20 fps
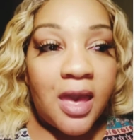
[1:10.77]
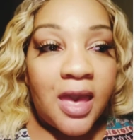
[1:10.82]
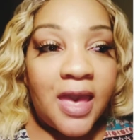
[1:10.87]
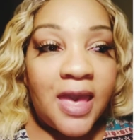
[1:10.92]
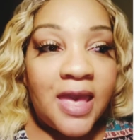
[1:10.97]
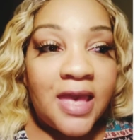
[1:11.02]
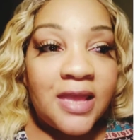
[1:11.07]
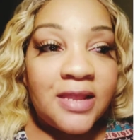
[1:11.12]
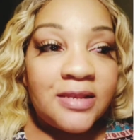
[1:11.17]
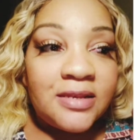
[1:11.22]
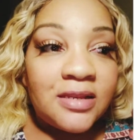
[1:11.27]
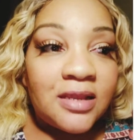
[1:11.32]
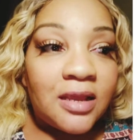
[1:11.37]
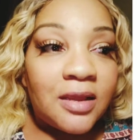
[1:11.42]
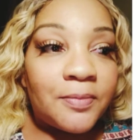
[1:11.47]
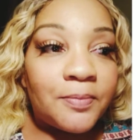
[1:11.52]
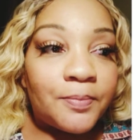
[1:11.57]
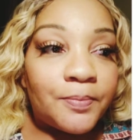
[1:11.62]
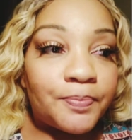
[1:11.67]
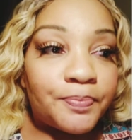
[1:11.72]
And
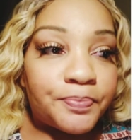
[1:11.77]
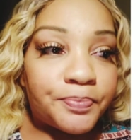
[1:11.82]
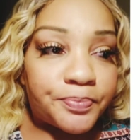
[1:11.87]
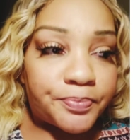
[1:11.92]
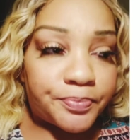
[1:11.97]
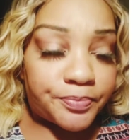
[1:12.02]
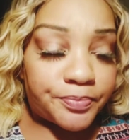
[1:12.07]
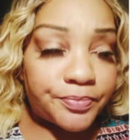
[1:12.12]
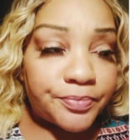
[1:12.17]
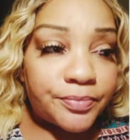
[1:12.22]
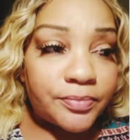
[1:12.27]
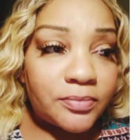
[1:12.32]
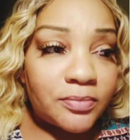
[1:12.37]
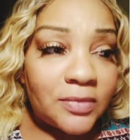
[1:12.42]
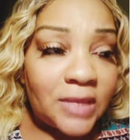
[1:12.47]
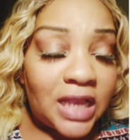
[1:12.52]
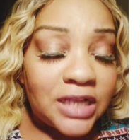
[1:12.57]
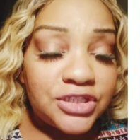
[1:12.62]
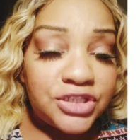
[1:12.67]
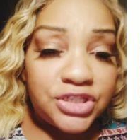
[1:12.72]

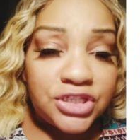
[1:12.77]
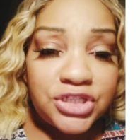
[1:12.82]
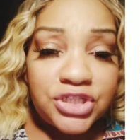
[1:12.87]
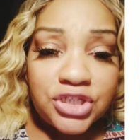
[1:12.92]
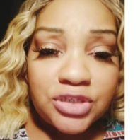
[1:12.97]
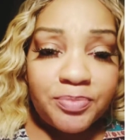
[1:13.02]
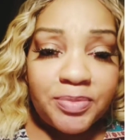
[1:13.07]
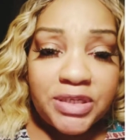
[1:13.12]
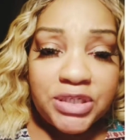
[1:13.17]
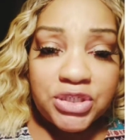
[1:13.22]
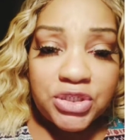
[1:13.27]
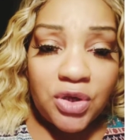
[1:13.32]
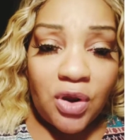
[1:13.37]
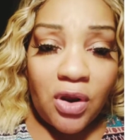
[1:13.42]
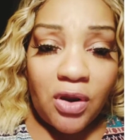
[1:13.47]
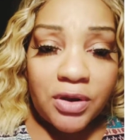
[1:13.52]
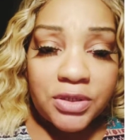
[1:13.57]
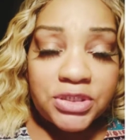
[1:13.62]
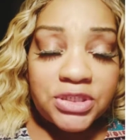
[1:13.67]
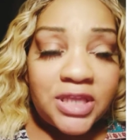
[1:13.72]
she should be
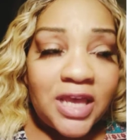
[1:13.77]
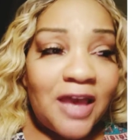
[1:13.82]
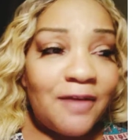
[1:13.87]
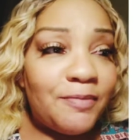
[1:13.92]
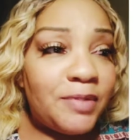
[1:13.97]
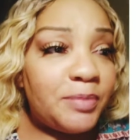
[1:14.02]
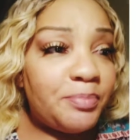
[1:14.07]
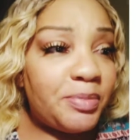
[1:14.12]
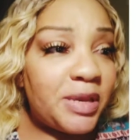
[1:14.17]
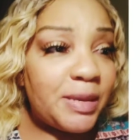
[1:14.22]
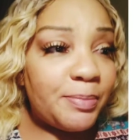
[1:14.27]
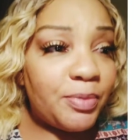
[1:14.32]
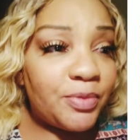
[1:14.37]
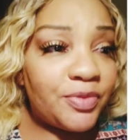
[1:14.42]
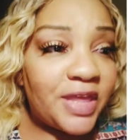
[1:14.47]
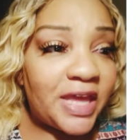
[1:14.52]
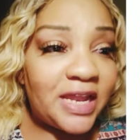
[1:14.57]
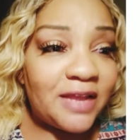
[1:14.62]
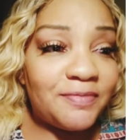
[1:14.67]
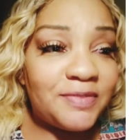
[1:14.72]
charged. There have been
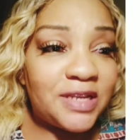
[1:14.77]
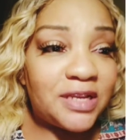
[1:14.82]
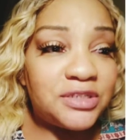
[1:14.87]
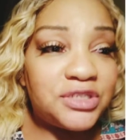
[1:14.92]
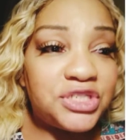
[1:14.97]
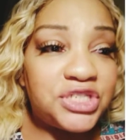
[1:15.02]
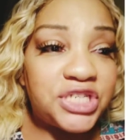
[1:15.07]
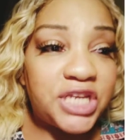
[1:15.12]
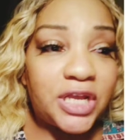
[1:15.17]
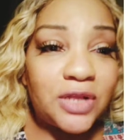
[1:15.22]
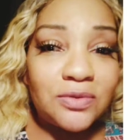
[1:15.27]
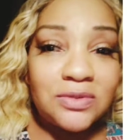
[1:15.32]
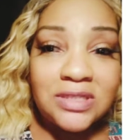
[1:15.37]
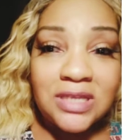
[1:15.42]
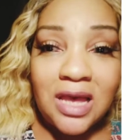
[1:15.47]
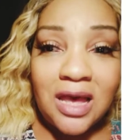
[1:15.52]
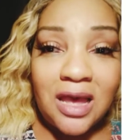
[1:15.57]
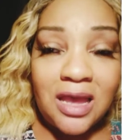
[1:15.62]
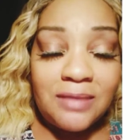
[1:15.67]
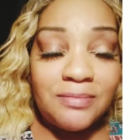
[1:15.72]
people that have done jail
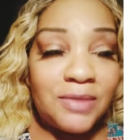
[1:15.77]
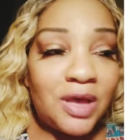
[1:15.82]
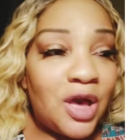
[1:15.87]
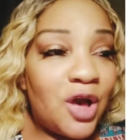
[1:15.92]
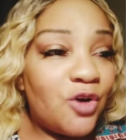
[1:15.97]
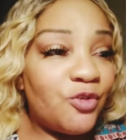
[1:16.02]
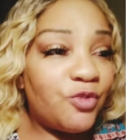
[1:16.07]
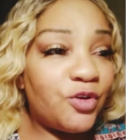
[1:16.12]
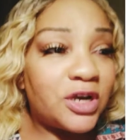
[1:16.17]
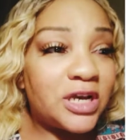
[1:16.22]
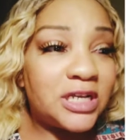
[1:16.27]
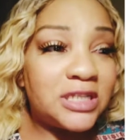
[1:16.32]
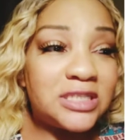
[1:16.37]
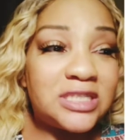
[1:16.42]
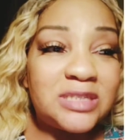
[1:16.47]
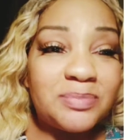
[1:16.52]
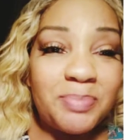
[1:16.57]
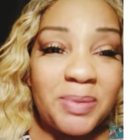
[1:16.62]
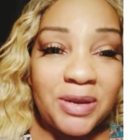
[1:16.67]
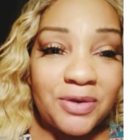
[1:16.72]
time for
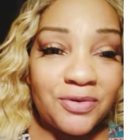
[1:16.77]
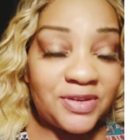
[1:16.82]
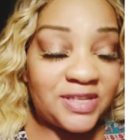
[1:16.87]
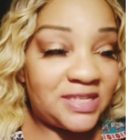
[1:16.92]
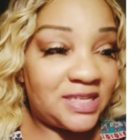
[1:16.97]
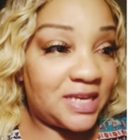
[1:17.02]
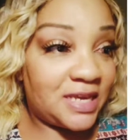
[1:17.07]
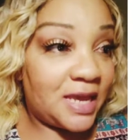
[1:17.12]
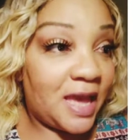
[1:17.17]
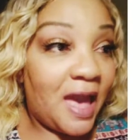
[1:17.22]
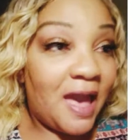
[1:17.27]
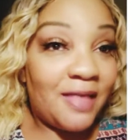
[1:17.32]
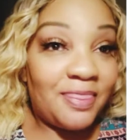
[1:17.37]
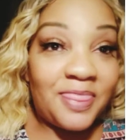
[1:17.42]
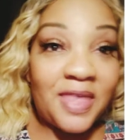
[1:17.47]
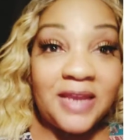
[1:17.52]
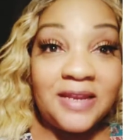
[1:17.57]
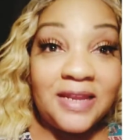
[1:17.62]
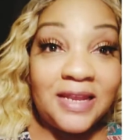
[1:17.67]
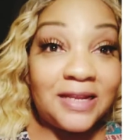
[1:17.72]
conspiracy.
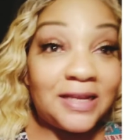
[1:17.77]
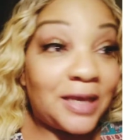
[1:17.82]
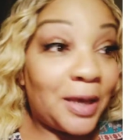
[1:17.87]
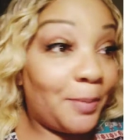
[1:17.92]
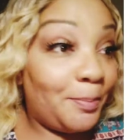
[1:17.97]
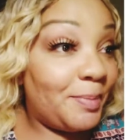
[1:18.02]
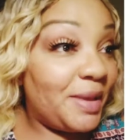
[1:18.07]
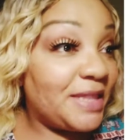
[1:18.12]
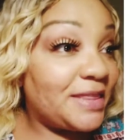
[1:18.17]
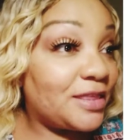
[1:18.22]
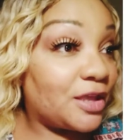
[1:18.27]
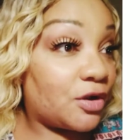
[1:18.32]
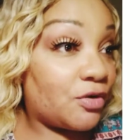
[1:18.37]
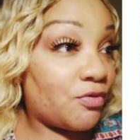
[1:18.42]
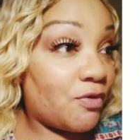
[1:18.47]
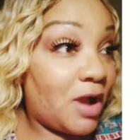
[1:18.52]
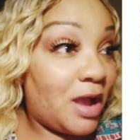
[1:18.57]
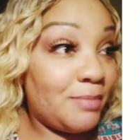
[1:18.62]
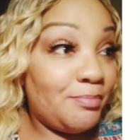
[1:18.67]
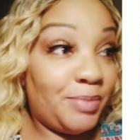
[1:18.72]
They didn't commit the
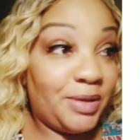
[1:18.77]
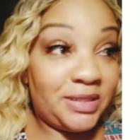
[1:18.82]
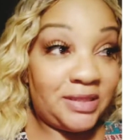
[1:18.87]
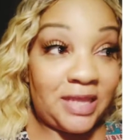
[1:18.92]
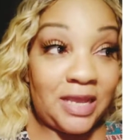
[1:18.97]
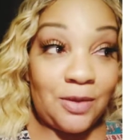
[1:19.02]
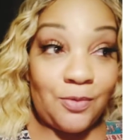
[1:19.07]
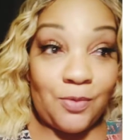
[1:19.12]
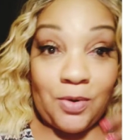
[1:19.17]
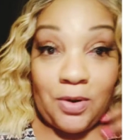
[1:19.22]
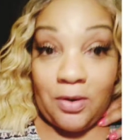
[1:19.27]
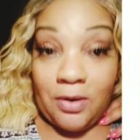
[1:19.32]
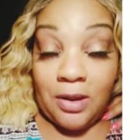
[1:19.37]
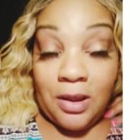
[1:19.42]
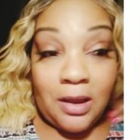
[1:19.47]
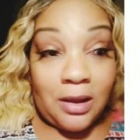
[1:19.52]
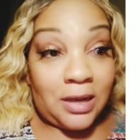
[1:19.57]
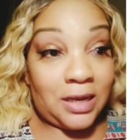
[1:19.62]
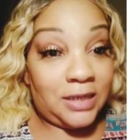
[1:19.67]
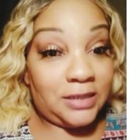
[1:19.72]
crime, but they were
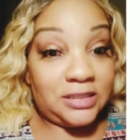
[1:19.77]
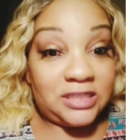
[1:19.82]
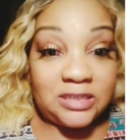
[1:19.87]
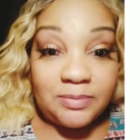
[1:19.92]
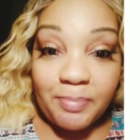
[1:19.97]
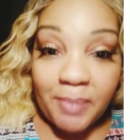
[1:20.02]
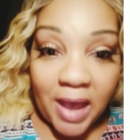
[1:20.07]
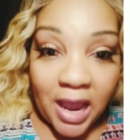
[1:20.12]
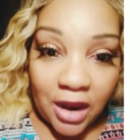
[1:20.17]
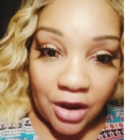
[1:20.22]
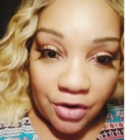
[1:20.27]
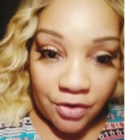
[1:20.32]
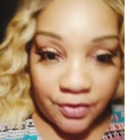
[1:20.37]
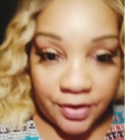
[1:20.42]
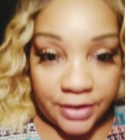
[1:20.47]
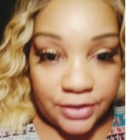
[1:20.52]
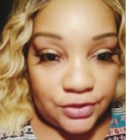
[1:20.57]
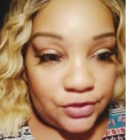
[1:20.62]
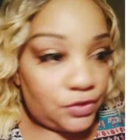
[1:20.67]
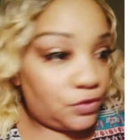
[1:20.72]

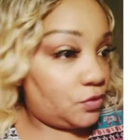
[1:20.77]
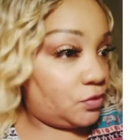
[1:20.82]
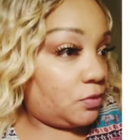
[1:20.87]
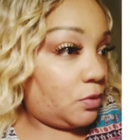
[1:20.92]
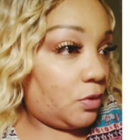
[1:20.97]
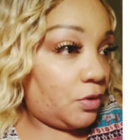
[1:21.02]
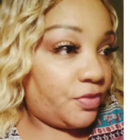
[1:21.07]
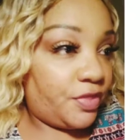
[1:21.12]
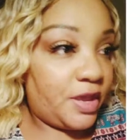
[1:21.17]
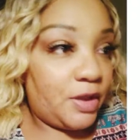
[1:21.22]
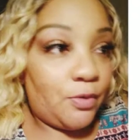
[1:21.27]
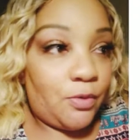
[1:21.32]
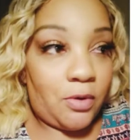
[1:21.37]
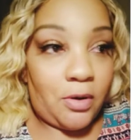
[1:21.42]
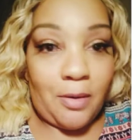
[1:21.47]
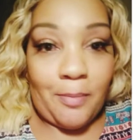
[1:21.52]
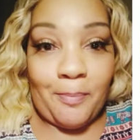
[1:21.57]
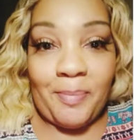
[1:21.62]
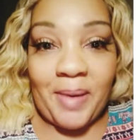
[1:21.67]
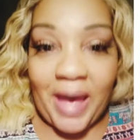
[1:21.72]
conspiring to, or they
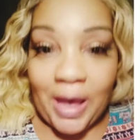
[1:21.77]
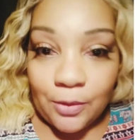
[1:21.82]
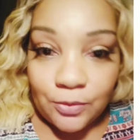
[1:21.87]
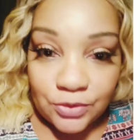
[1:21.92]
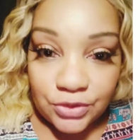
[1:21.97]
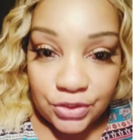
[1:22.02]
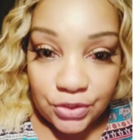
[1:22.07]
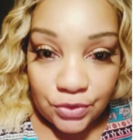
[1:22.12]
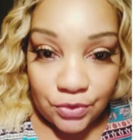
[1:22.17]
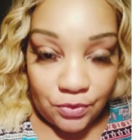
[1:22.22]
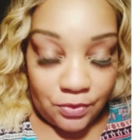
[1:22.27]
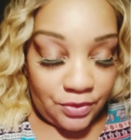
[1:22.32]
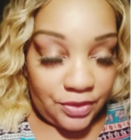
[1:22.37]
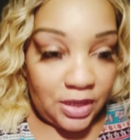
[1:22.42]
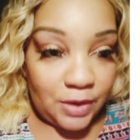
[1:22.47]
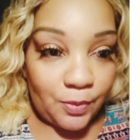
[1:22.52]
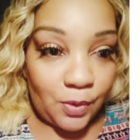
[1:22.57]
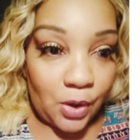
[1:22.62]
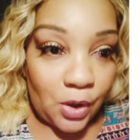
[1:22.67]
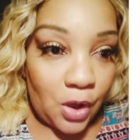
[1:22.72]
were about to, or
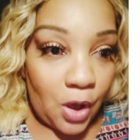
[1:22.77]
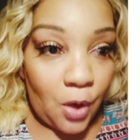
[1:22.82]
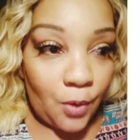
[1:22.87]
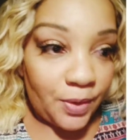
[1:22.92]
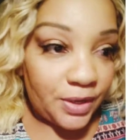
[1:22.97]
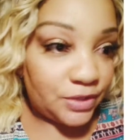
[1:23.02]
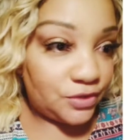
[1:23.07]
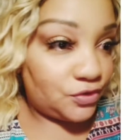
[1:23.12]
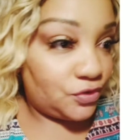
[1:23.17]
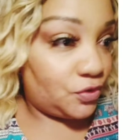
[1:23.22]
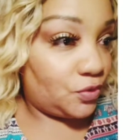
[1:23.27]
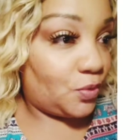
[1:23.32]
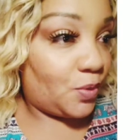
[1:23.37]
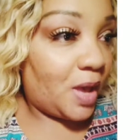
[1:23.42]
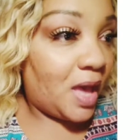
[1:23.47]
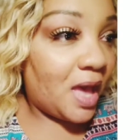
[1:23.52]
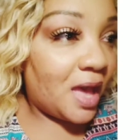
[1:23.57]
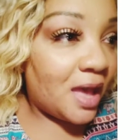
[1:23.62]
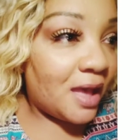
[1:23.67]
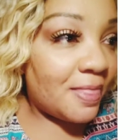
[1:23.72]
they were going to.
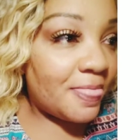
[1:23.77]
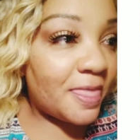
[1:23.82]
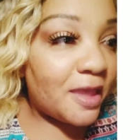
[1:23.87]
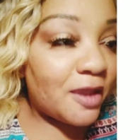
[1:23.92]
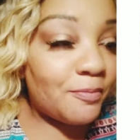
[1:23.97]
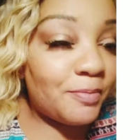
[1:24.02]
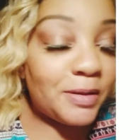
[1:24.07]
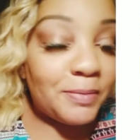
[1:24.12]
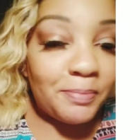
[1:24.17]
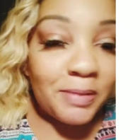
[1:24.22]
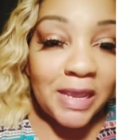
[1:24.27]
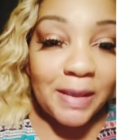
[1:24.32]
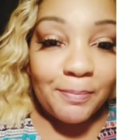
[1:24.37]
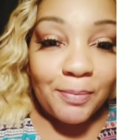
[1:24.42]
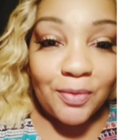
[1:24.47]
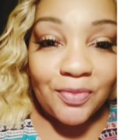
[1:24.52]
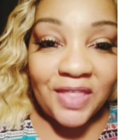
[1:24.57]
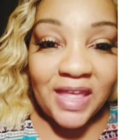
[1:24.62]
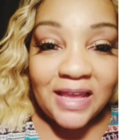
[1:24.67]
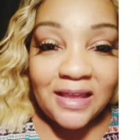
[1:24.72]
There have been
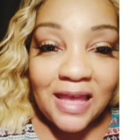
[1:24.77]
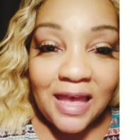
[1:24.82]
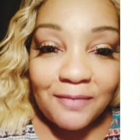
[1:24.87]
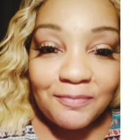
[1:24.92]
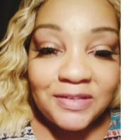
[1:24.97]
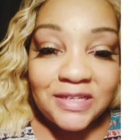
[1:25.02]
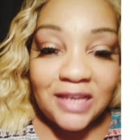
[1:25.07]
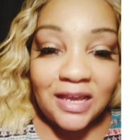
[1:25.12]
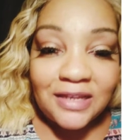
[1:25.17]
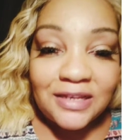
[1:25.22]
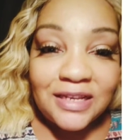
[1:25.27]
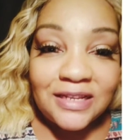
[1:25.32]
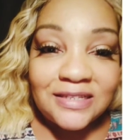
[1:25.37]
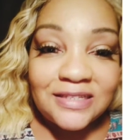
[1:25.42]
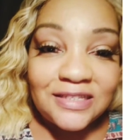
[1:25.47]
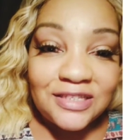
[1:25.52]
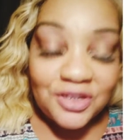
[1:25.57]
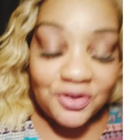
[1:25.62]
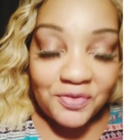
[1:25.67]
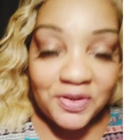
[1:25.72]
people that have done
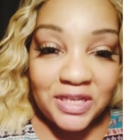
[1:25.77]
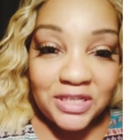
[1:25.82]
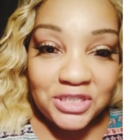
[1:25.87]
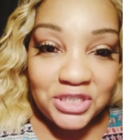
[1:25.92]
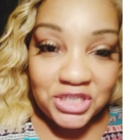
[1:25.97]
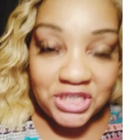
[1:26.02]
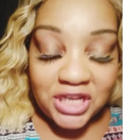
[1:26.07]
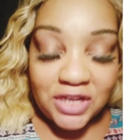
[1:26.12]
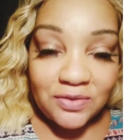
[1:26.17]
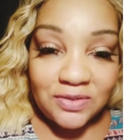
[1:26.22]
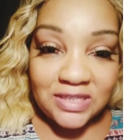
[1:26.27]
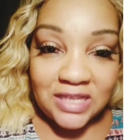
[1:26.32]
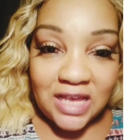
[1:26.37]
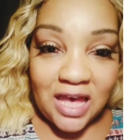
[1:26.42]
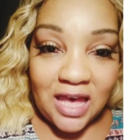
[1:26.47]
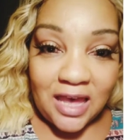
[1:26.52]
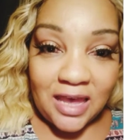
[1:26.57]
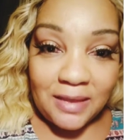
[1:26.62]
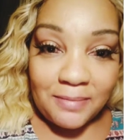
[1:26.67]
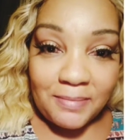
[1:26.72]
serious jail
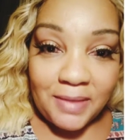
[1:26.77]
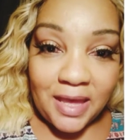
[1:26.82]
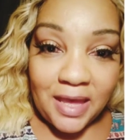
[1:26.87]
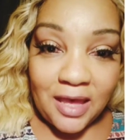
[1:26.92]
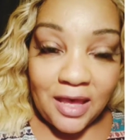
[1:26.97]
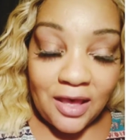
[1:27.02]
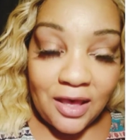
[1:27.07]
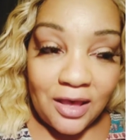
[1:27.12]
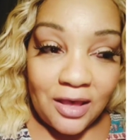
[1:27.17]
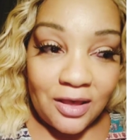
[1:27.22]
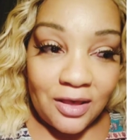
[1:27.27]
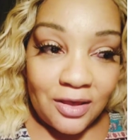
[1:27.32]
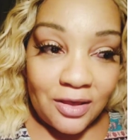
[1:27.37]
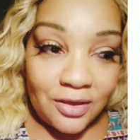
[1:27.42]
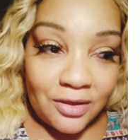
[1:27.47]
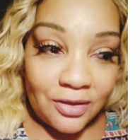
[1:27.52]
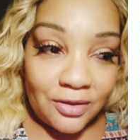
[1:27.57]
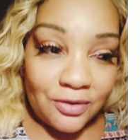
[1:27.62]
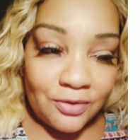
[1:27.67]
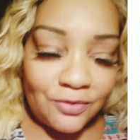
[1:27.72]
time
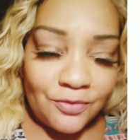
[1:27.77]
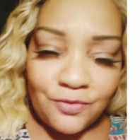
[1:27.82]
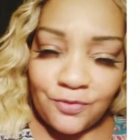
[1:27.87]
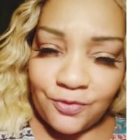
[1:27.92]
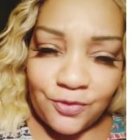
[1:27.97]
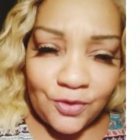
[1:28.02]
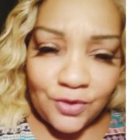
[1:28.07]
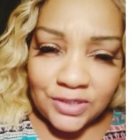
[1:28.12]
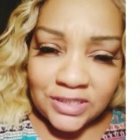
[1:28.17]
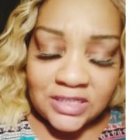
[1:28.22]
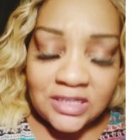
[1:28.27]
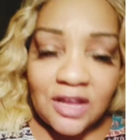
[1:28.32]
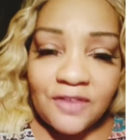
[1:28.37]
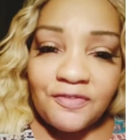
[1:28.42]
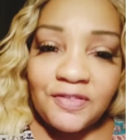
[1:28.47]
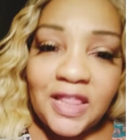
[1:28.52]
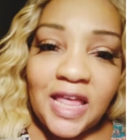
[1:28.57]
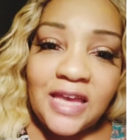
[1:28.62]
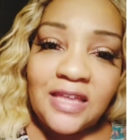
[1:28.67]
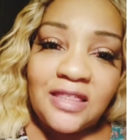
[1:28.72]
for
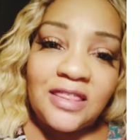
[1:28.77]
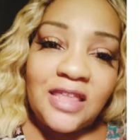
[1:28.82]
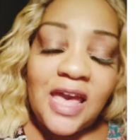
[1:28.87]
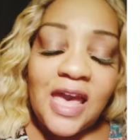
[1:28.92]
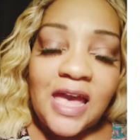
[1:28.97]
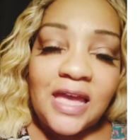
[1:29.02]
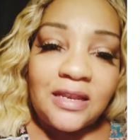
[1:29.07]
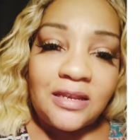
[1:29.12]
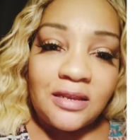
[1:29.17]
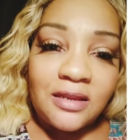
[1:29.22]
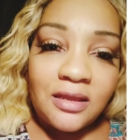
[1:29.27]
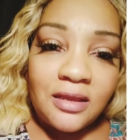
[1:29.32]
stuff like that.